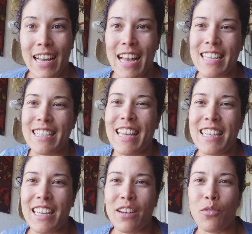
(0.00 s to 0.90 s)
Hi guys, thanks
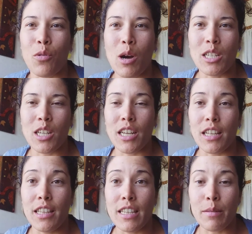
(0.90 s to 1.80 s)
again for watching.
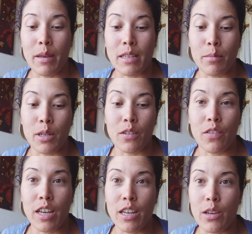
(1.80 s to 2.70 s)
Elise makes a bunch of
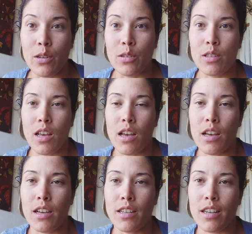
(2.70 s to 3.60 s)
videos.
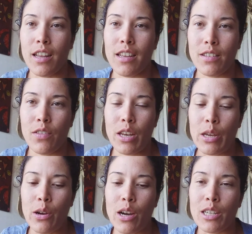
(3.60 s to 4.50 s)
Today's
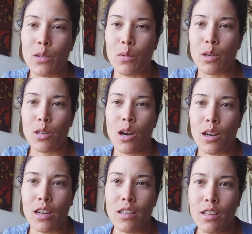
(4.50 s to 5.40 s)
video, I just want to
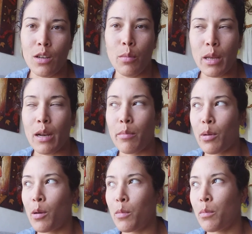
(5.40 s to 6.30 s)
talk a little bit
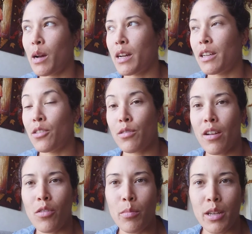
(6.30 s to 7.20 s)
about my
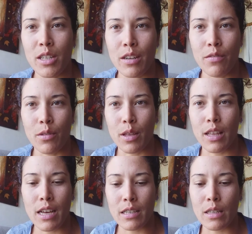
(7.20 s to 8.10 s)
travel budget for the
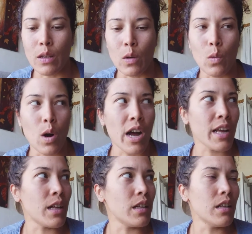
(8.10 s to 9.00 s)
last little
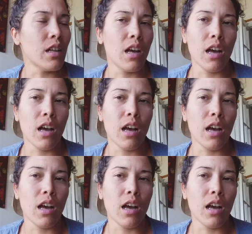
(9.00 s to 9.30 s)
while.